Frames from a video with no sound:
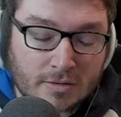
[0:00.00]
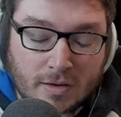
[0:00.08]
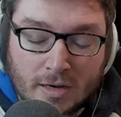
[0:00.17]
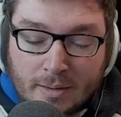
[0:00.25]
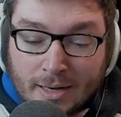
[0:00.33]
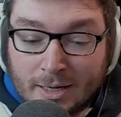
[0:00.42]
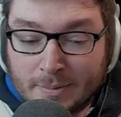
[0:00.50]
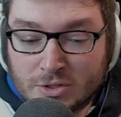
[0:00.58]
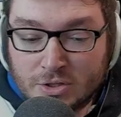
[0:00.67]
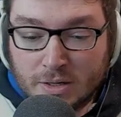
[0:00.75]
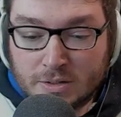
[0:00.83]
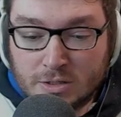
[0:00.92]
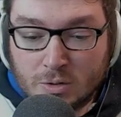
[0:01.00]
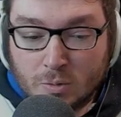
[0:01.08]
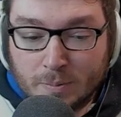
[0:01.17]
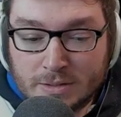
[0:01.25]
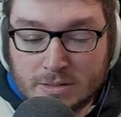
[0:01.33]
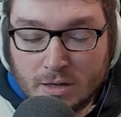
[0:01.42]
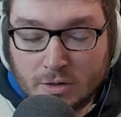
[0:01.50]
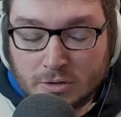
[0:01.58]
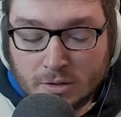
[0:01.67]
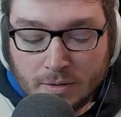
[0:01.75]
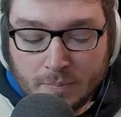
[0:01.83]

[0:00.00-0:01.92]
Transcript: so any enemies chasing you will be slowed.